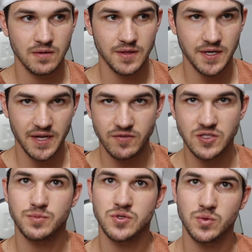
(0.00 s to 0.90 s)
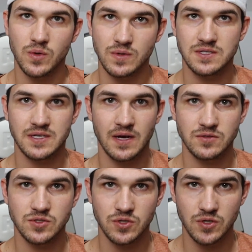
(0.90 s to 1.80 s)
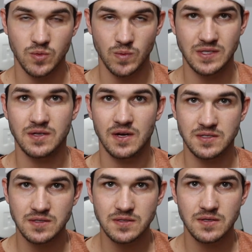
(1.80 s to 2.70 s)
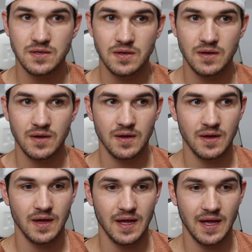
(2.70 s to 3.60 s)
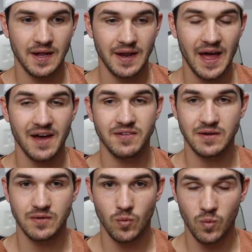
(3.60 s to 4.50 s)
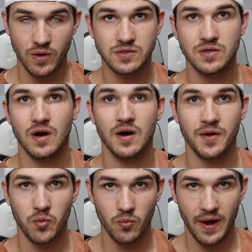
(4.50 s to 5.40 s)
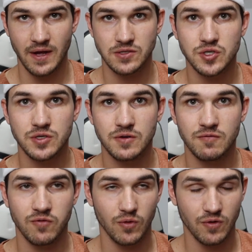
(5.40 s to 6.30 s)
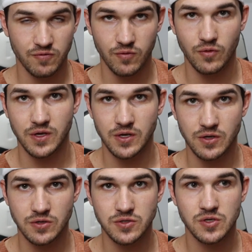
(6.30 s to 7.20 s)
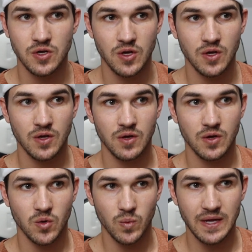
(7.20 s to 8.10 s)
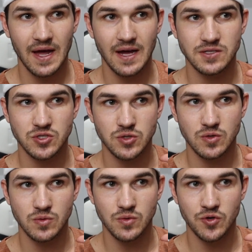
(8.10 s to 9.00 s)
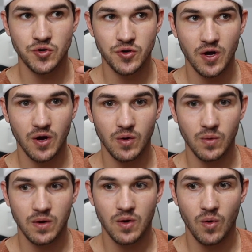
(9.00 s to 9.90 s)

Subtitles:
the difference between what sounds good and what doesn't. And having worked on a ranch for 4 years, we had to know